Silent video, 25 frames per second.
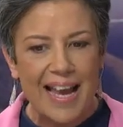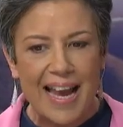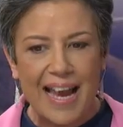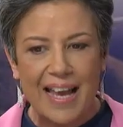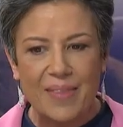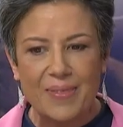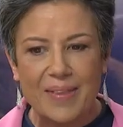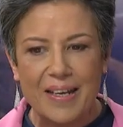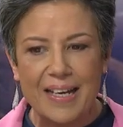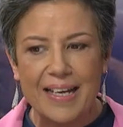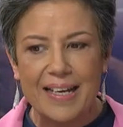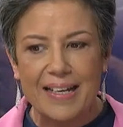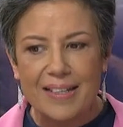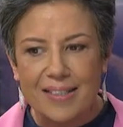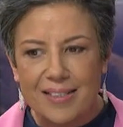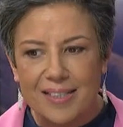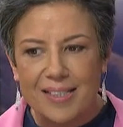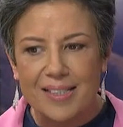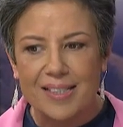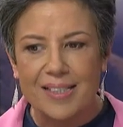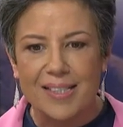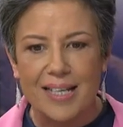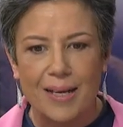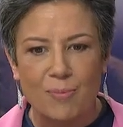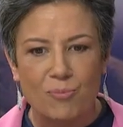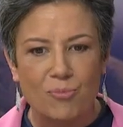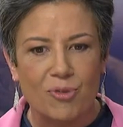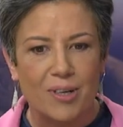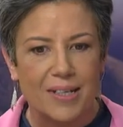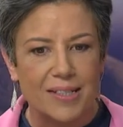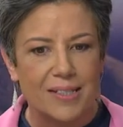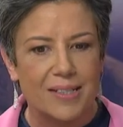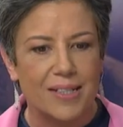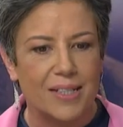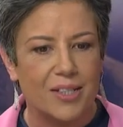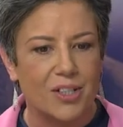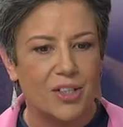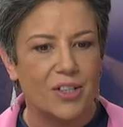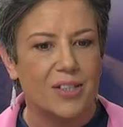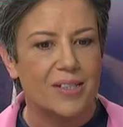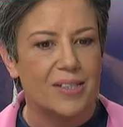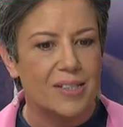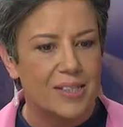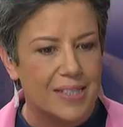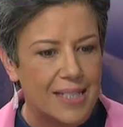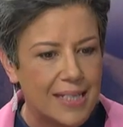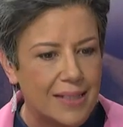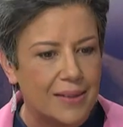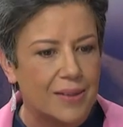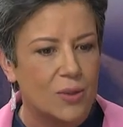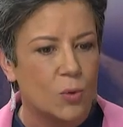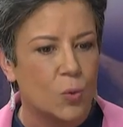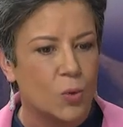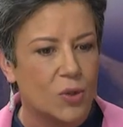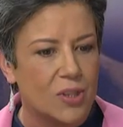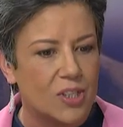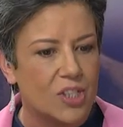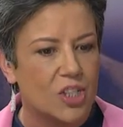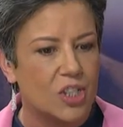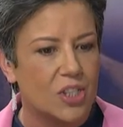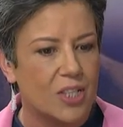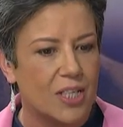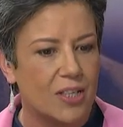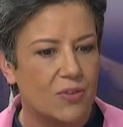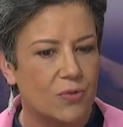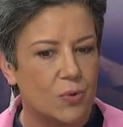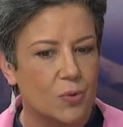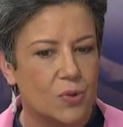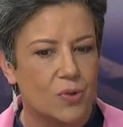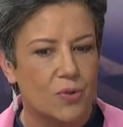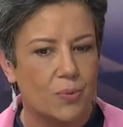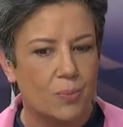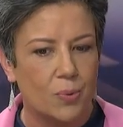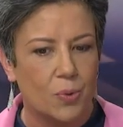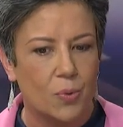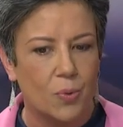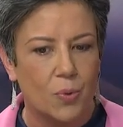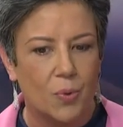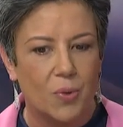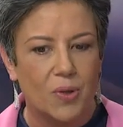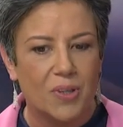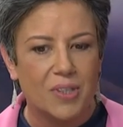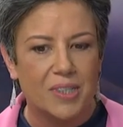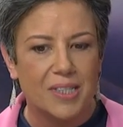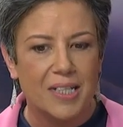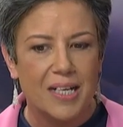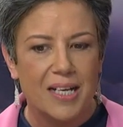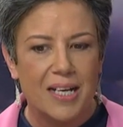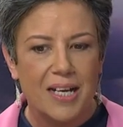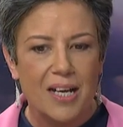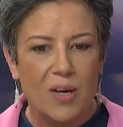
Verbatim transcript: And they're is some risk, and you can see it in the Auditor General's report,